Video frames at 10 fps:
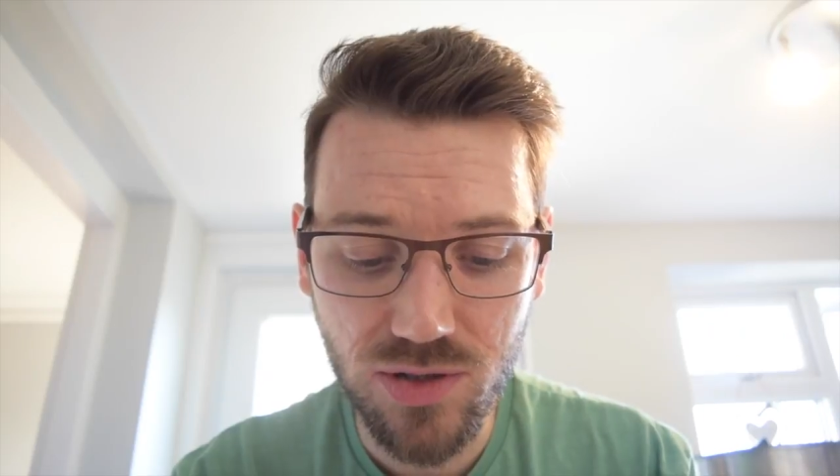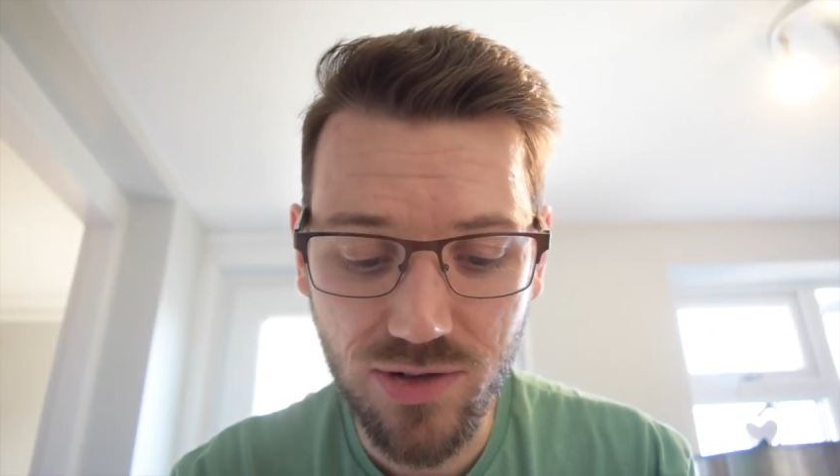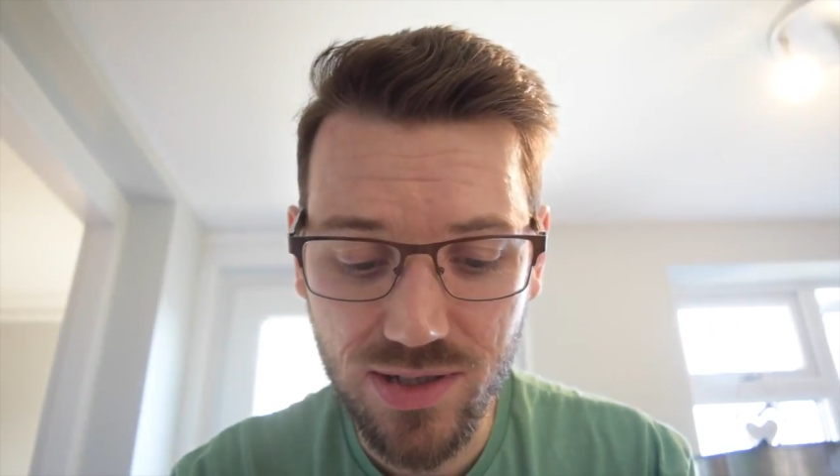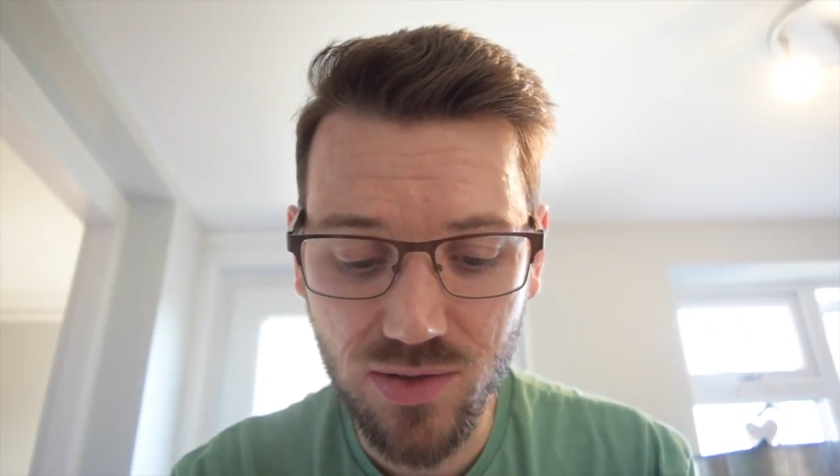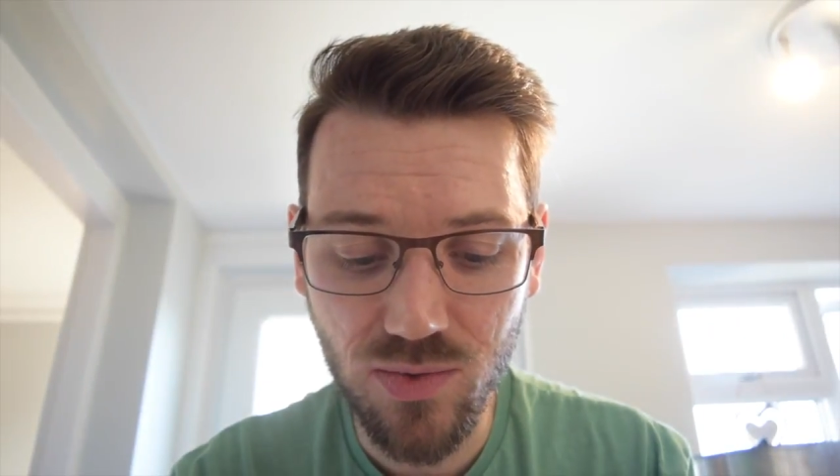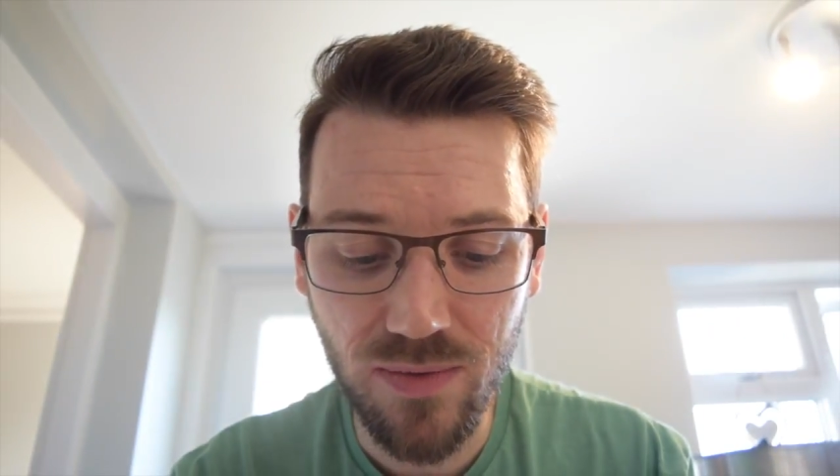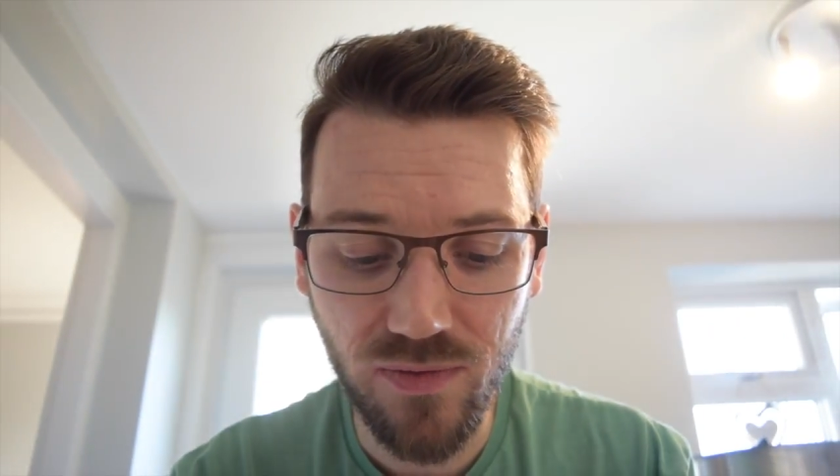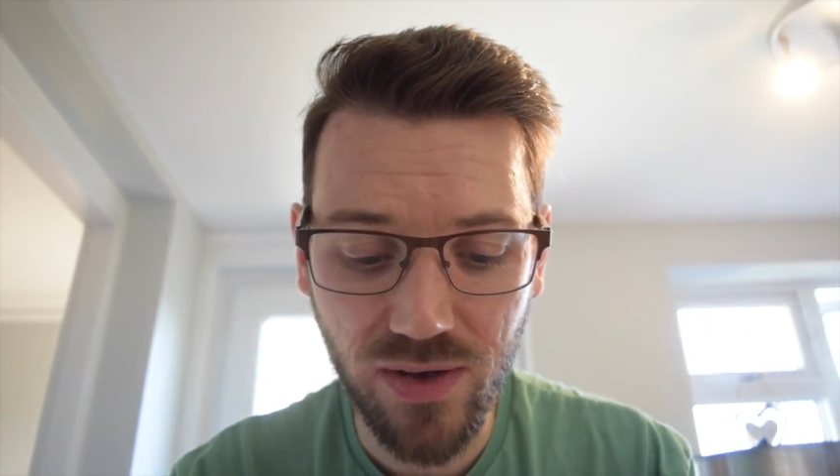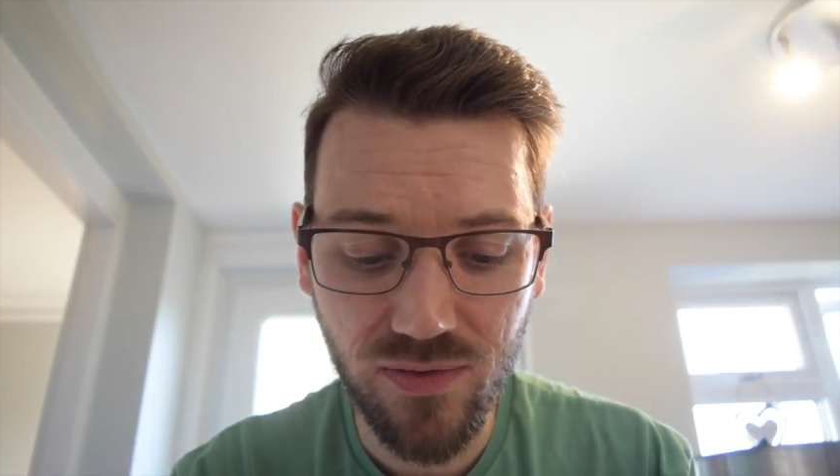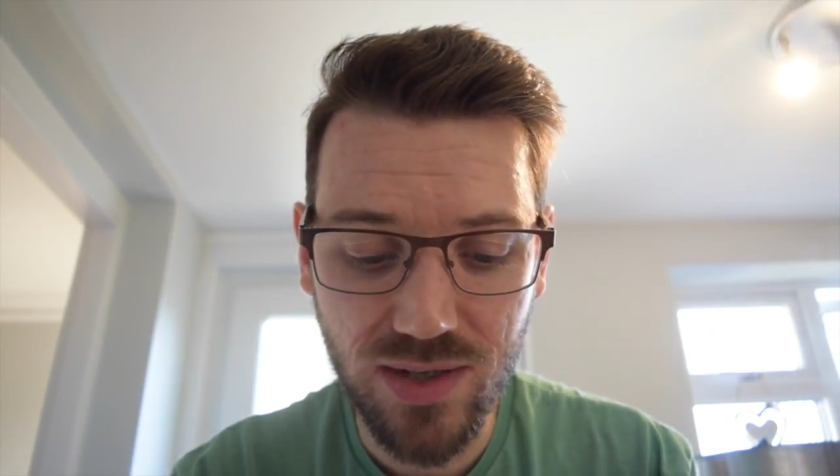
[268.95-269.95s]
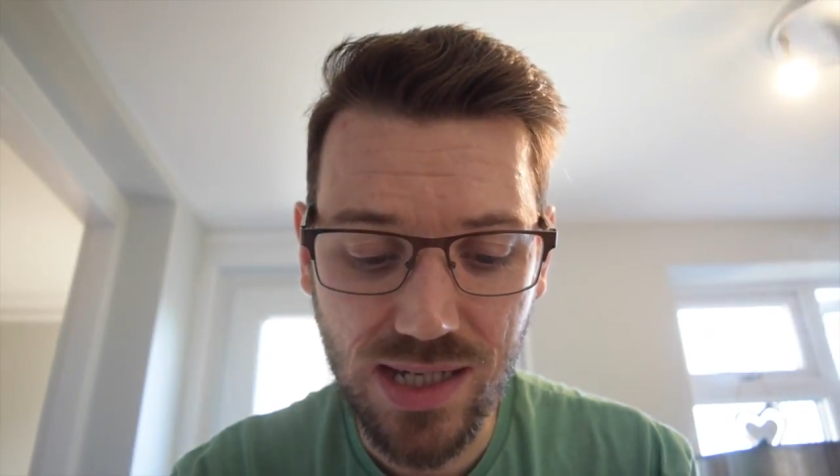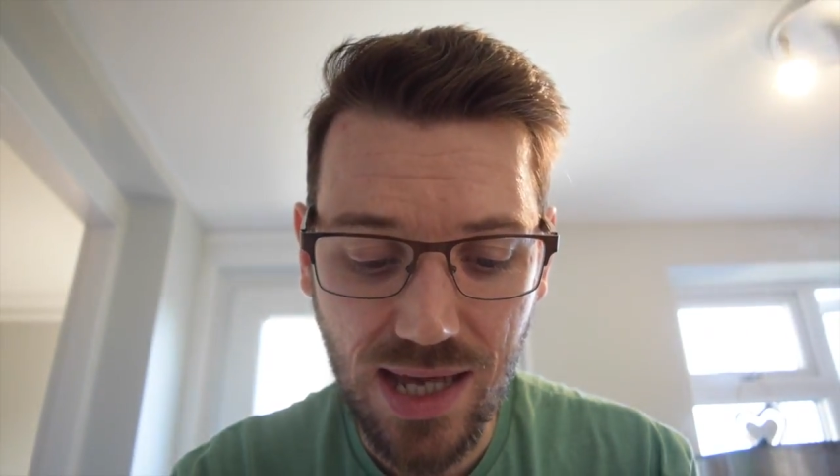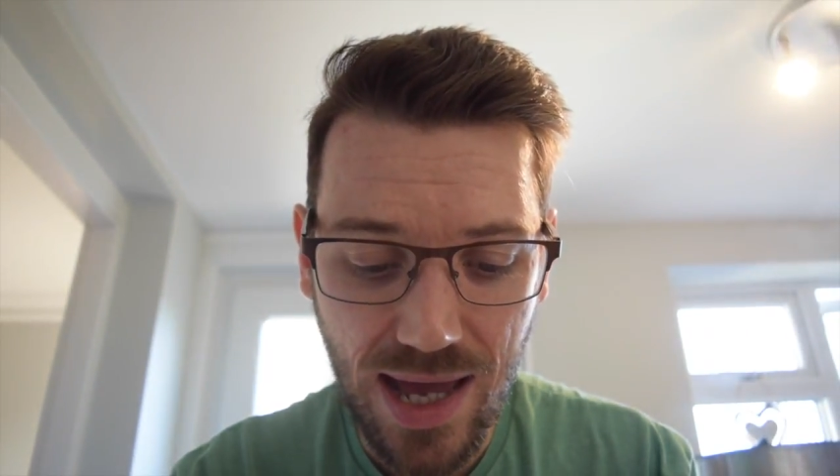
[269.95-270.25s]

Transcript: Crystal 150,